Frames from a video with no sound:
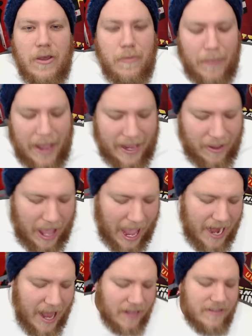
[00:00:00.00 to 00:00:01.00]
Mate,
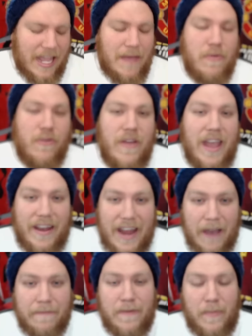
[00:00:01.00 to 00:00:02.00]
Angel Di Maria
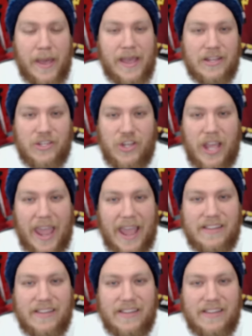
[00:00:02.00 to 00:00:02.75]
now for PSG,